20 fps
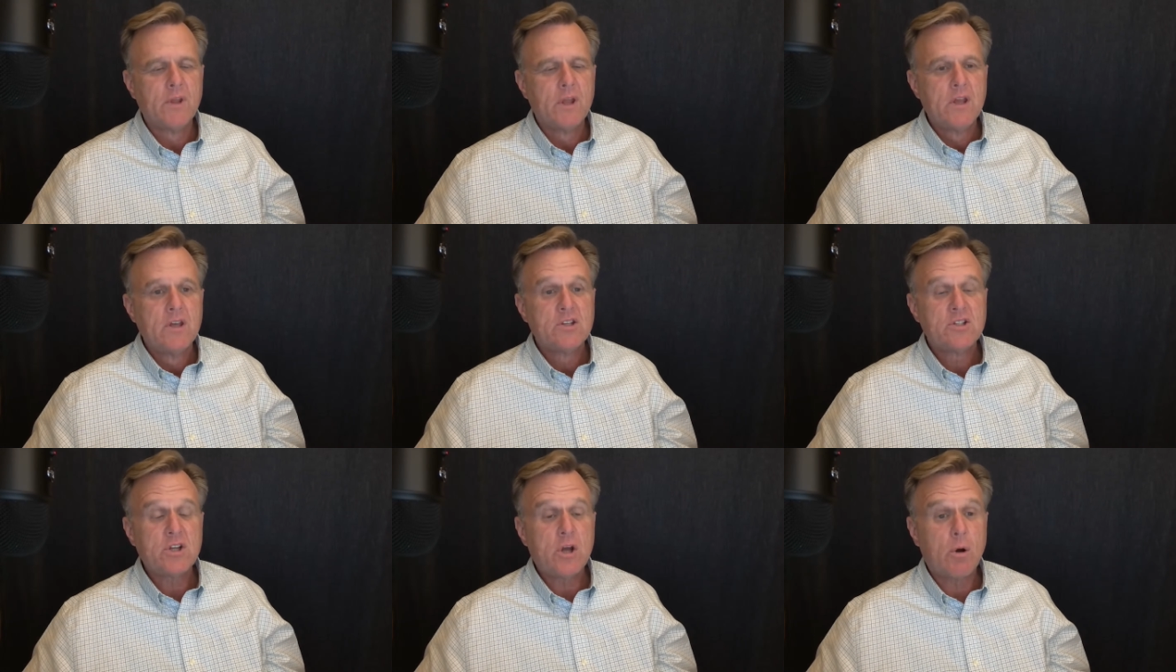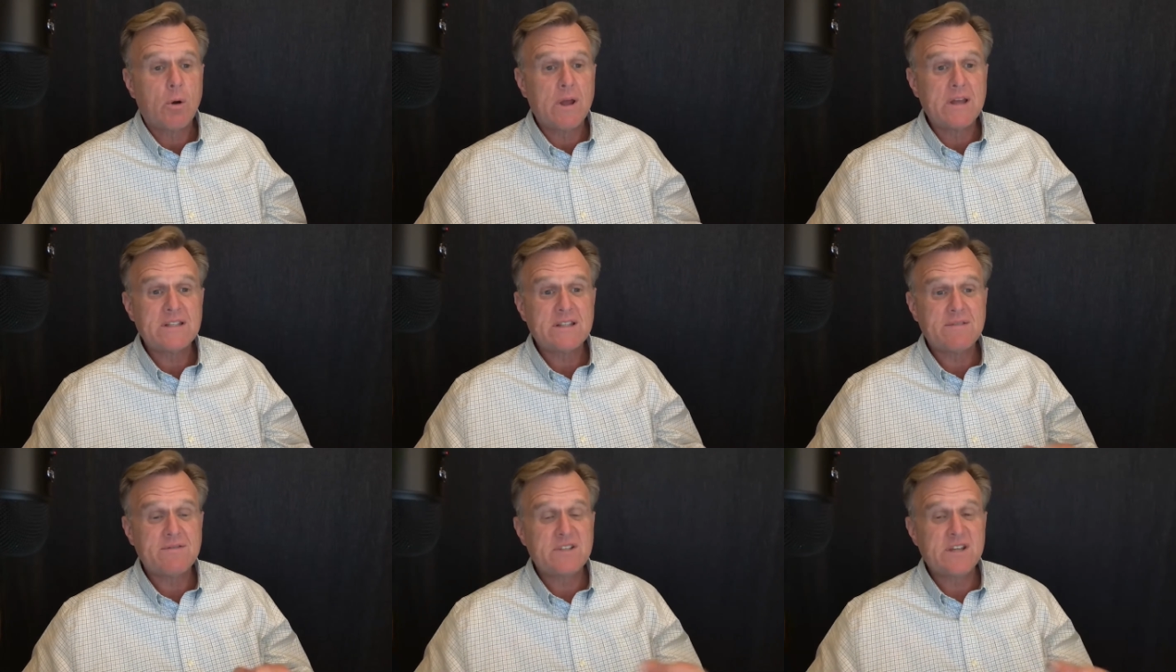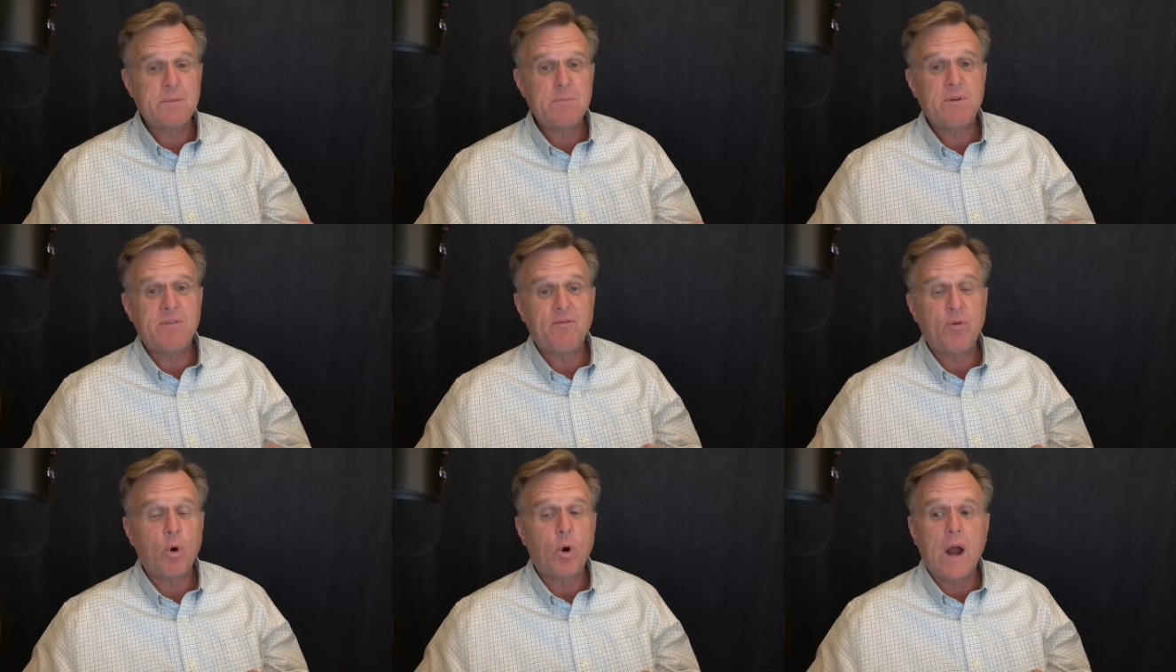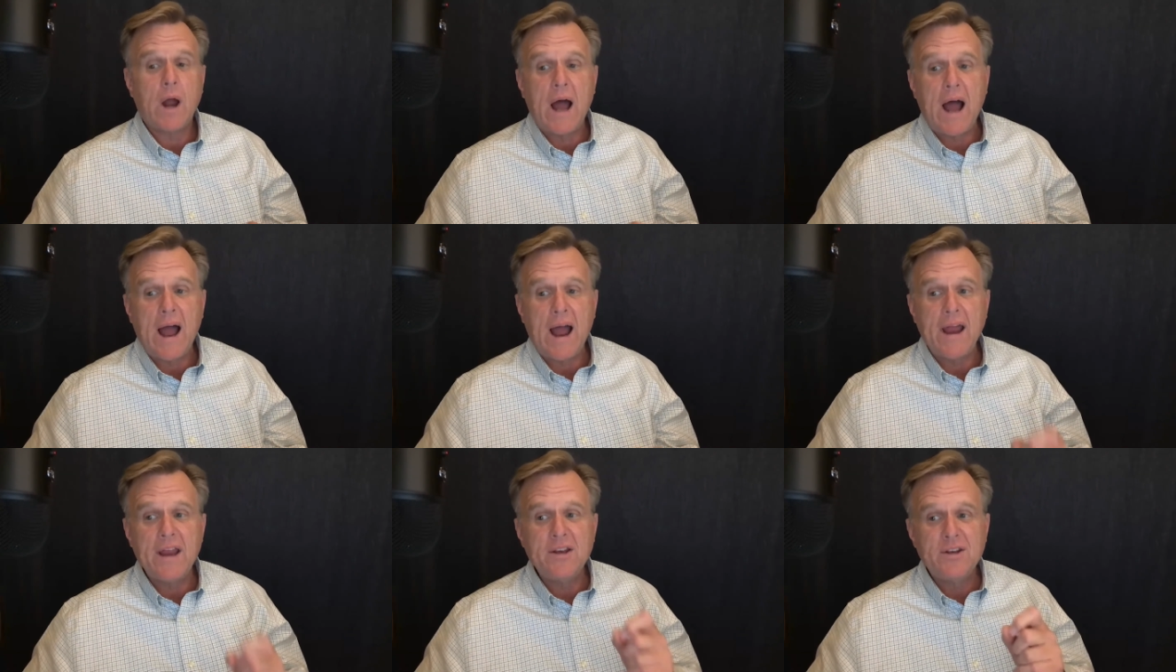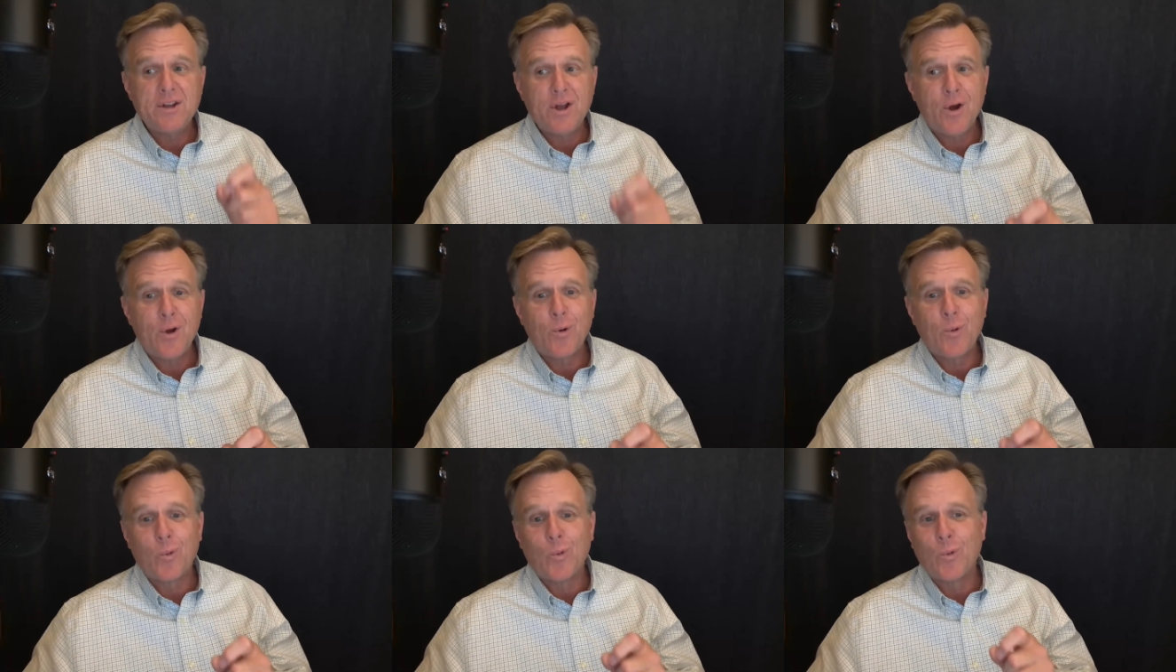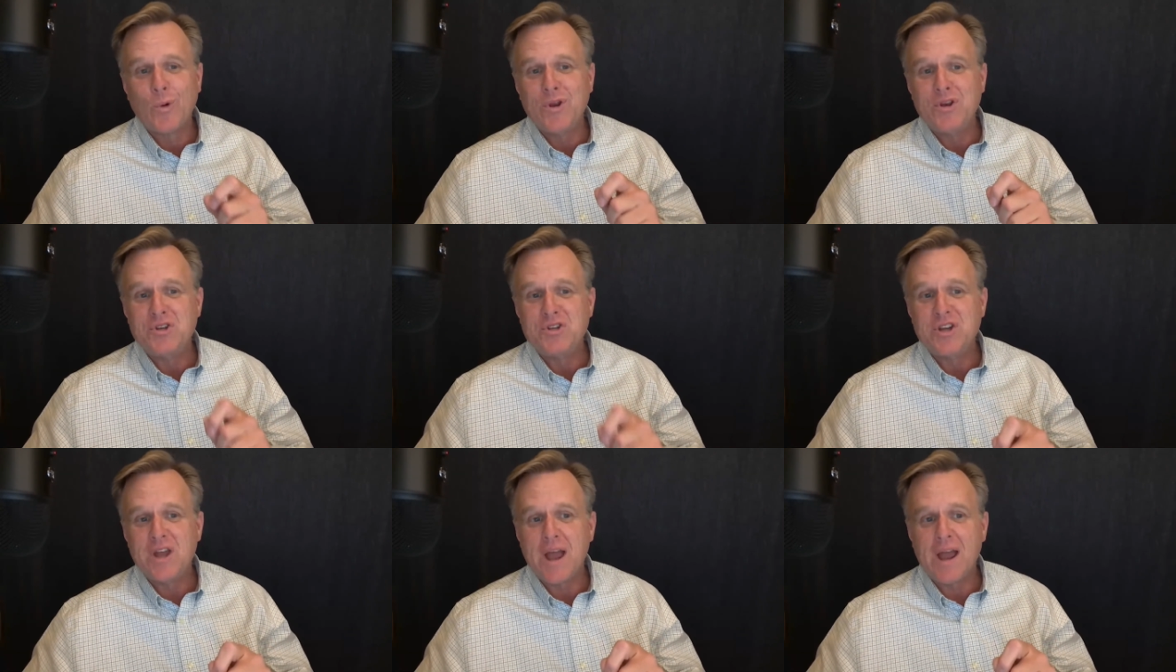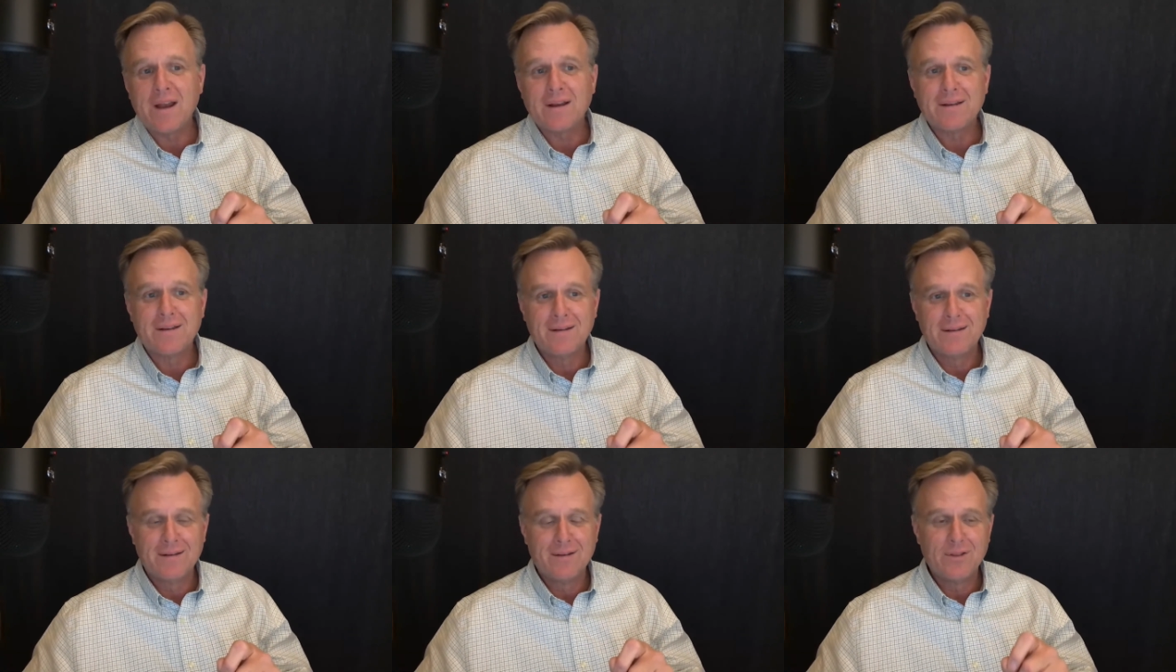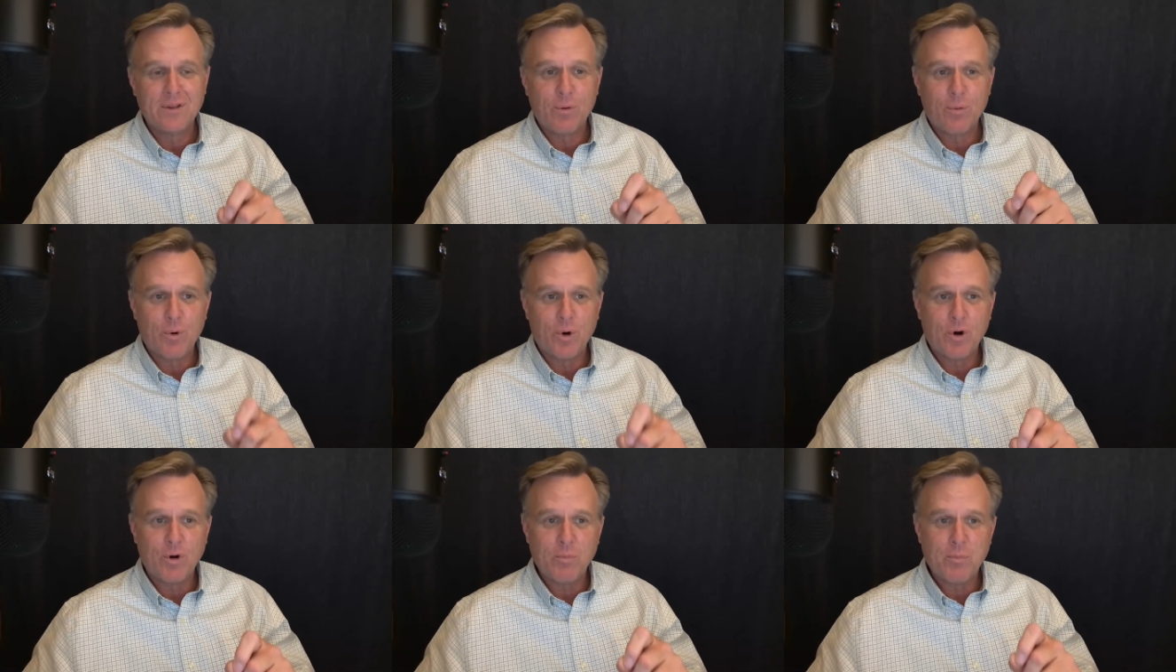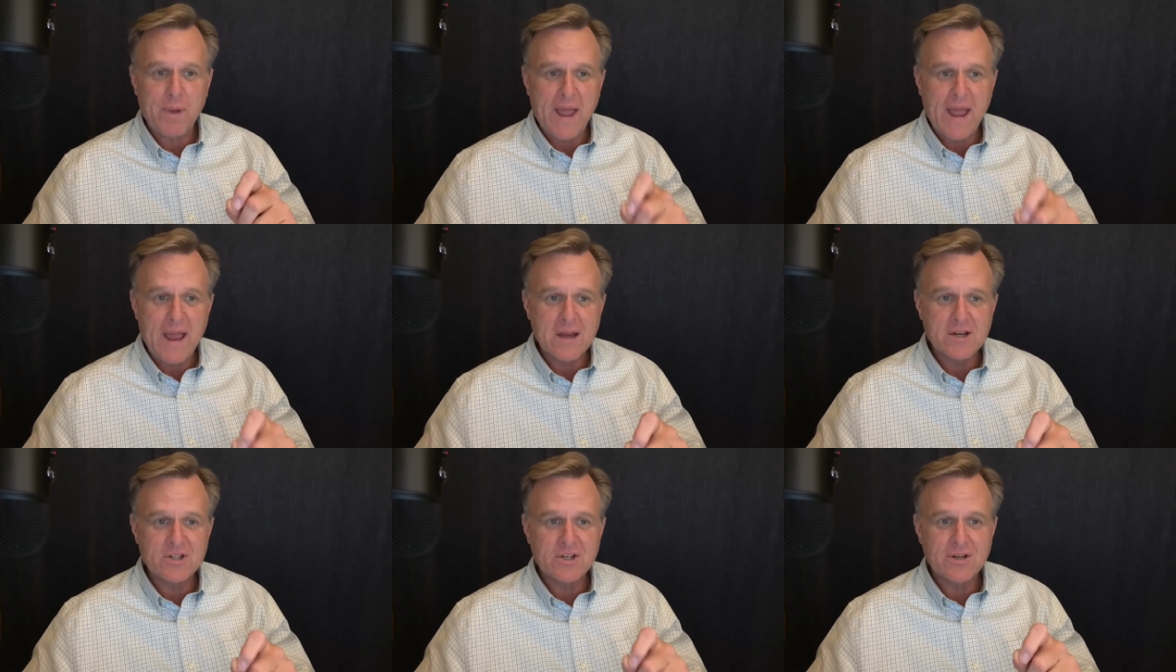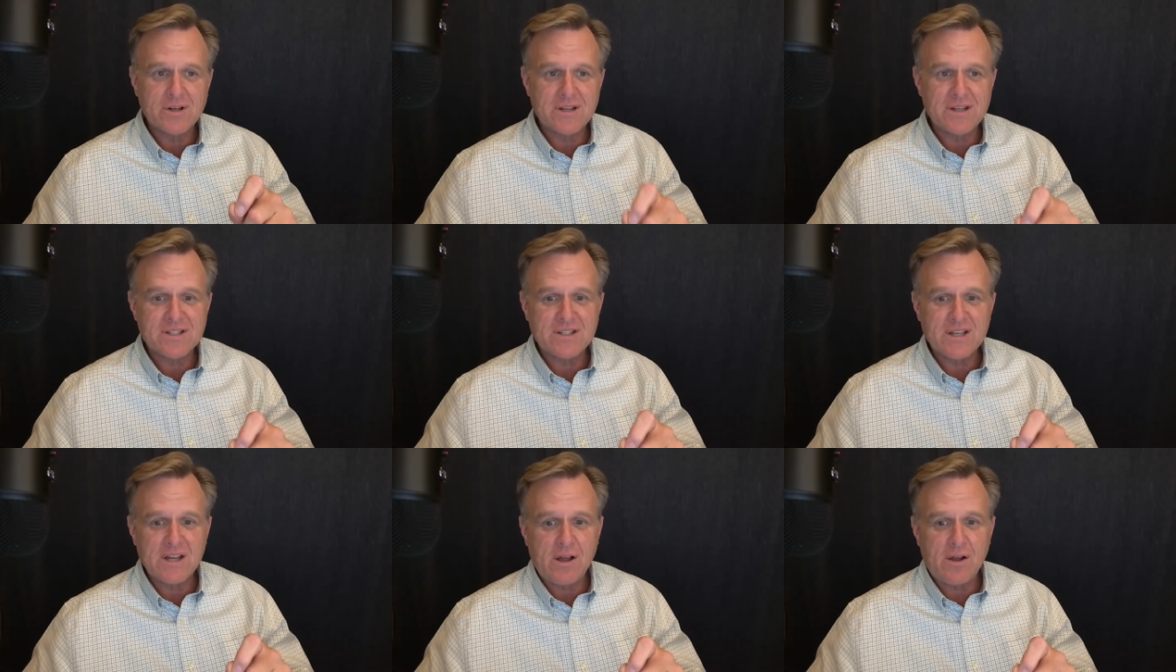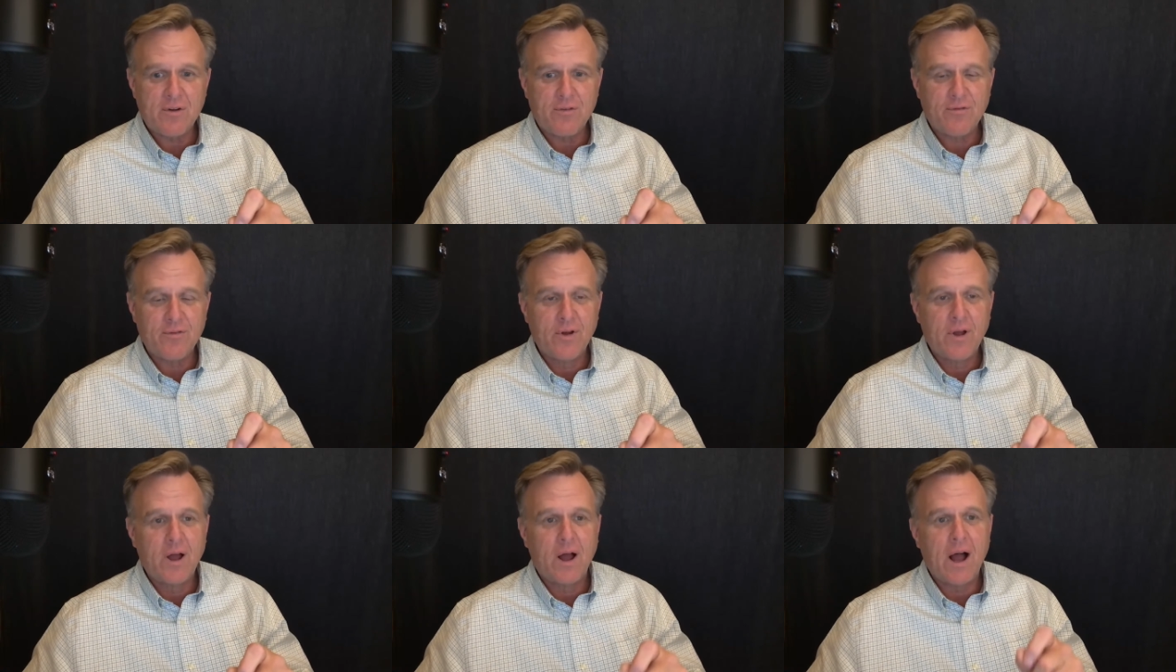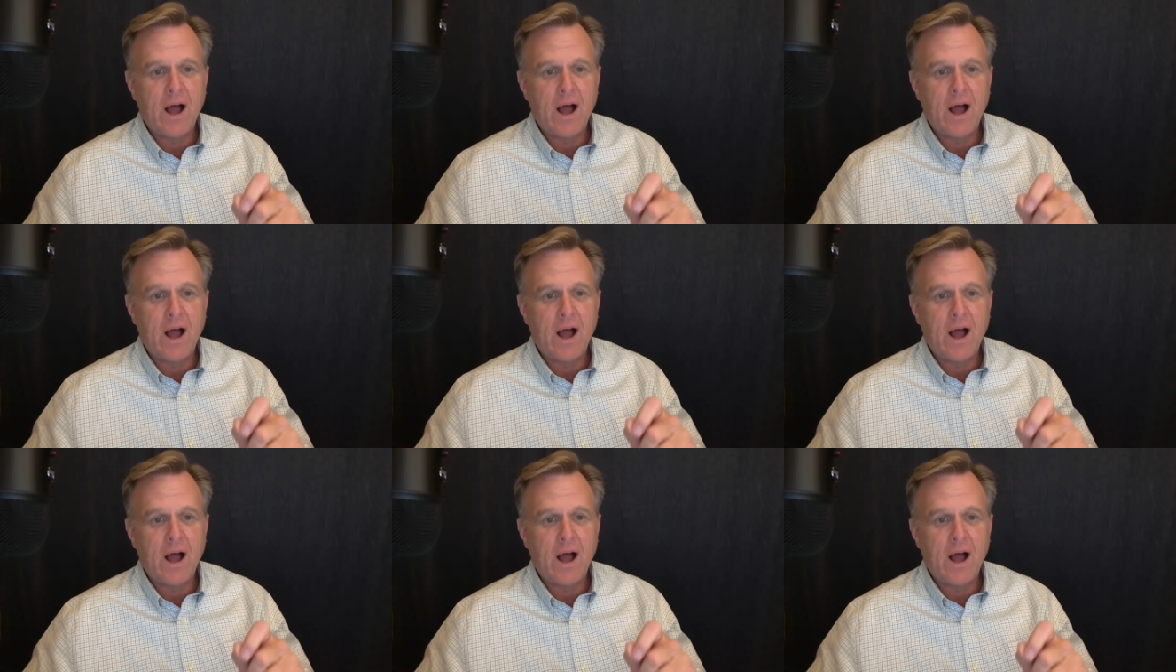So as I've said before, I don't reject the word passion itself.